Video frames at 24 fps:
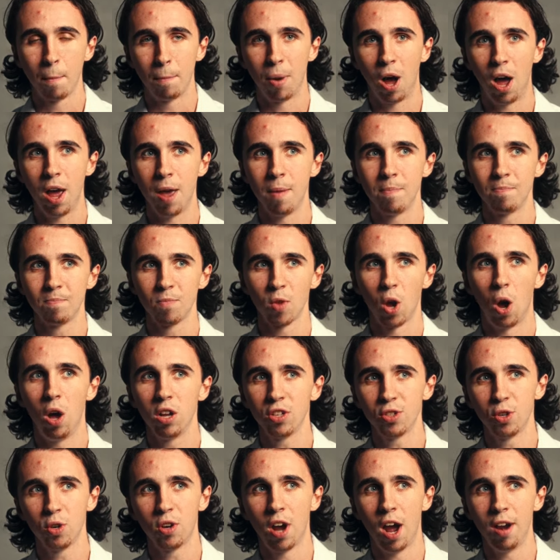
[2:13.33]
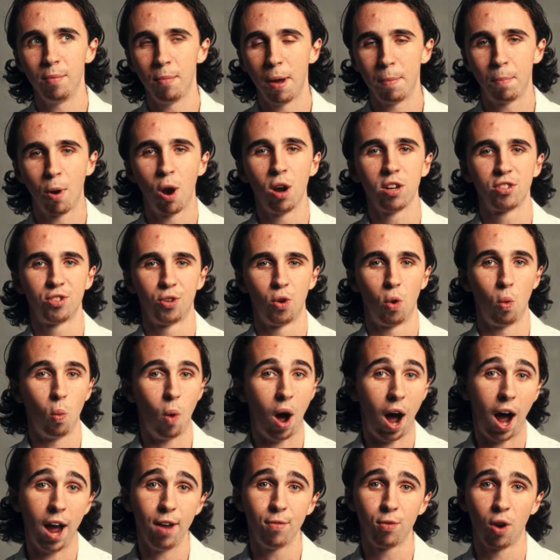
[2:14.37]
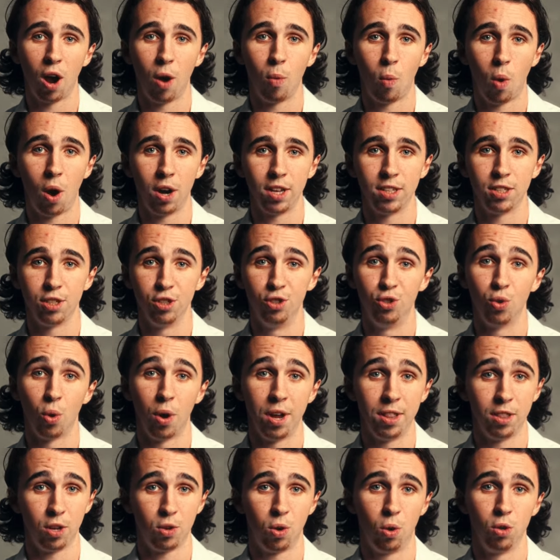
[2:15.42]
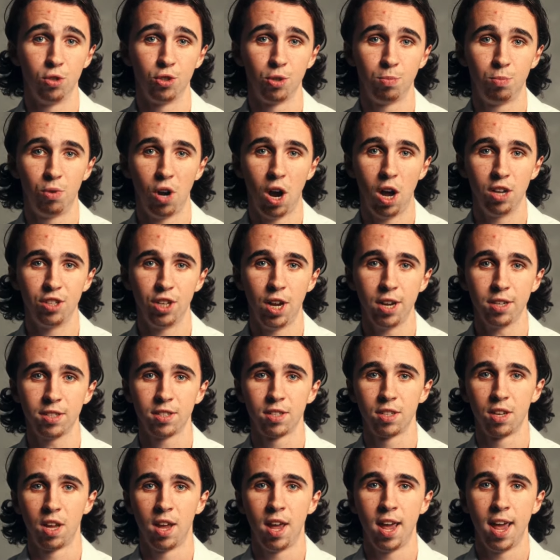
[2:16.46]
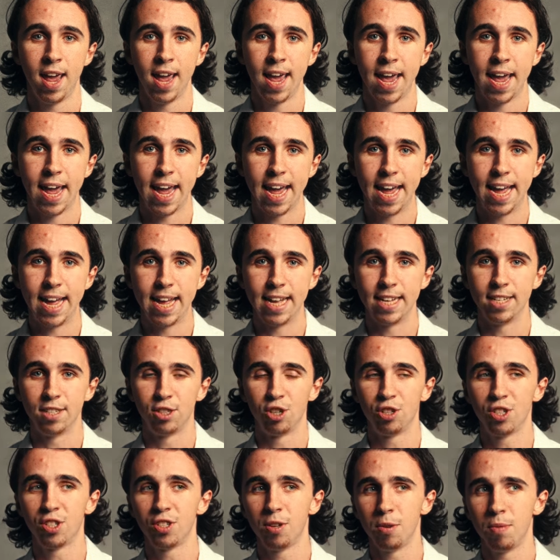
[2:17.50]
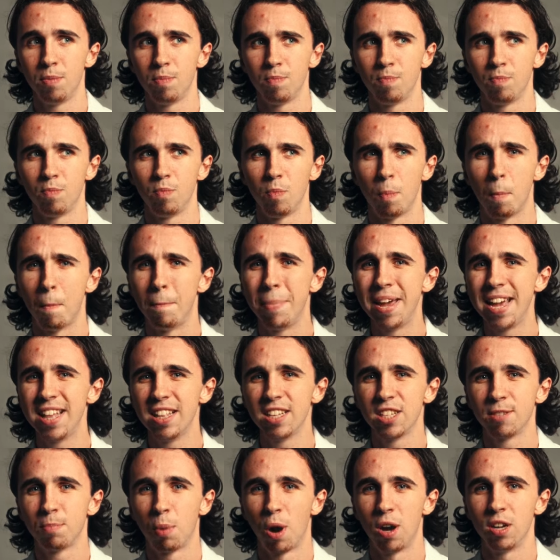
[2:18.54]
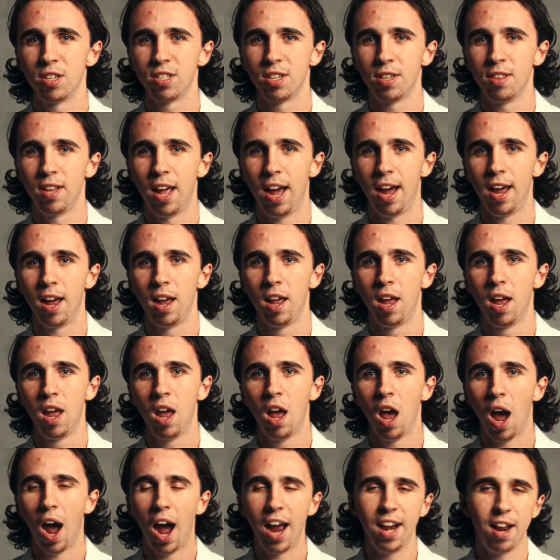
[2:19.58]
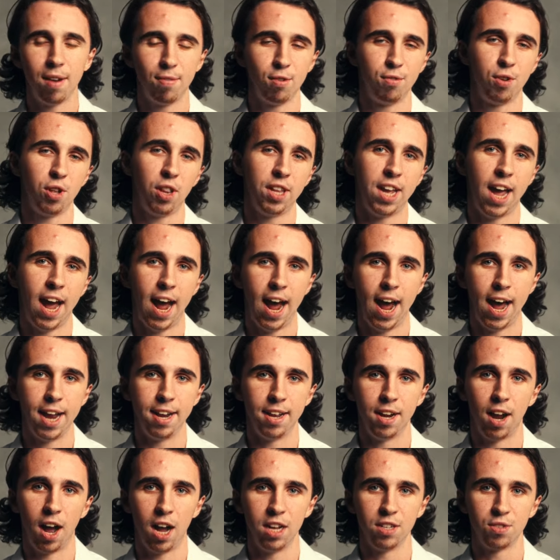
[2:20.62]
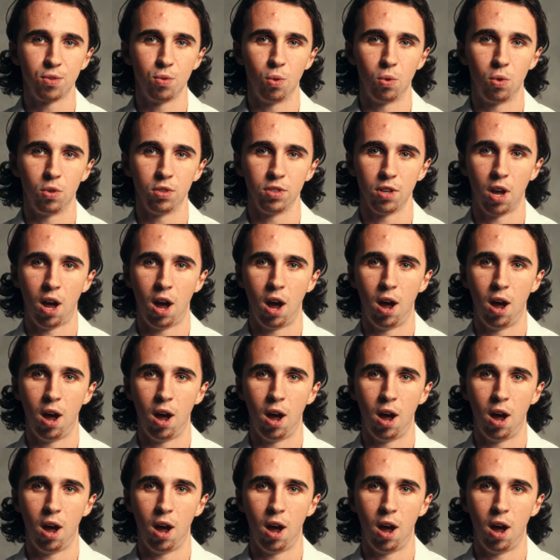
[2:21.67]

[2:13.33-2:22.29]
But also kind of my personal why for I wanted to join the Culture Project is just to be this person that I never really had in high school.